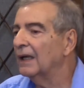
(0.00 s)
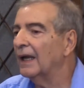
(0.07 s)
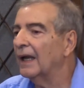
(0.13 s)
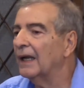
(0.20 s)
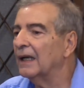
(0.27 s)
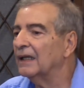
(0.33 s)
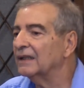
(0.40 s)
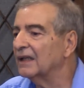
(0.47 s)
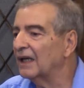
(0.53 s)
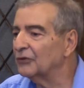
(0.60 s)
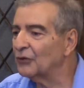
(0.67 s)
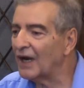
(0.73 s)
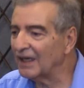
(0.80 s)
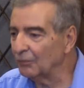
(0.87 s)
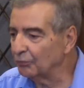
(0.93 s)
And I
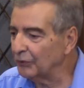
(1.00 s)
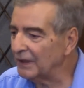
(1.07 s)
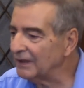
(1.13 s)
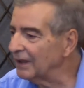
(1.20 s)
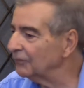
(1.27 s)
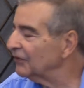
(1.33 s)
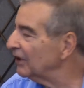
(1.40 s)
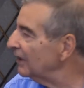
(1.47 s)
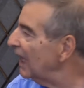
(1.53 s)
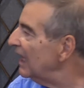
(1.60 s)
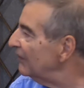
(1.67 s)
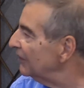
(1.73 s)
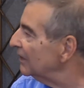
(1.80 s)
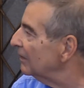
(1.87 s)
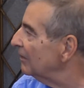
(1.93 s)
try to bring them to
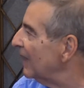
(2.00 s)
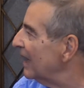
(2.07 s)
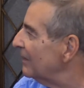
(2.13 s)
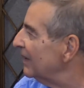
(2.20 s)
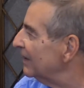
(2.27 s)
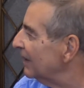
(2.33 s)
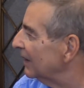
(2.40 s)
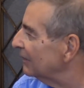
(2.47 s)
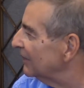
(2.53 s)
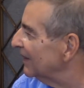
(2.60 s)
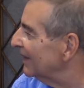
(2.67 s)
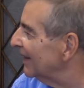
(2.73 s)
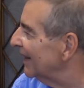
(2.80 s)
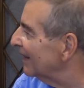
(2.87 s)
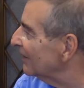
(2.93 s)
life and maybe
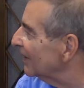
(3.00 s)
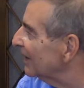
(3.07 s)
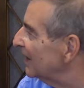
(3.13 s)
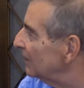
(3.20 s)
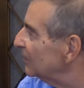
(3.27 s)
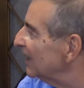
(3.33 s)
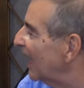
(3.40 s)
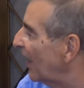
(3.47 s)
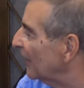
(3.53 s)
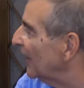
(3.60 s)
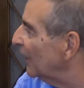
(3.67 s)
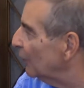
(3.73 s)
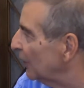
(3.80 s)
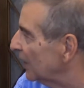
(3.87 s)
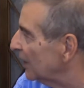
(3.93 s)
get a glimpse of how
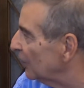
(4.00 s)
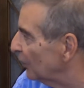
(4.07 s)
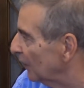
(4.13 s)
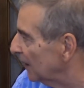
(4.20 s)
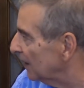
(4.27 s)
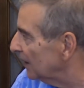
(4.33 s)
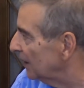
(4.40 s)
they really were.